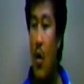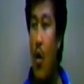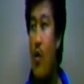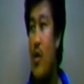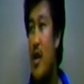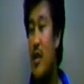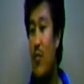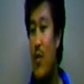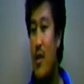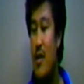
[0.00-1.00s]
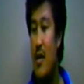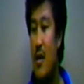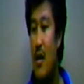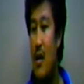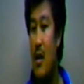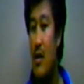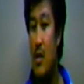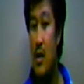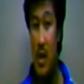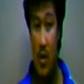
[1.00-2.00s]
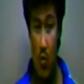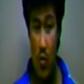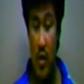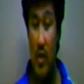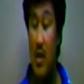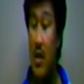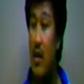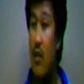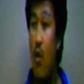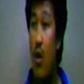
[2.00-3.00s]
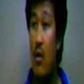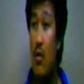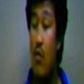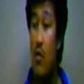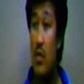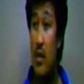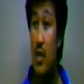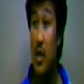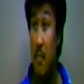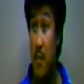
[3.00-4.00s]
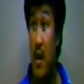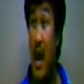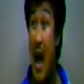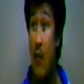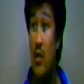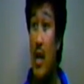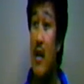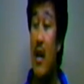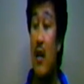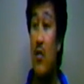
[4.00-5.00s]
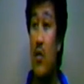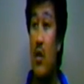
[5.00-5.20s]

Oh yes, the girl who just seen her, they won the world champion outside the country.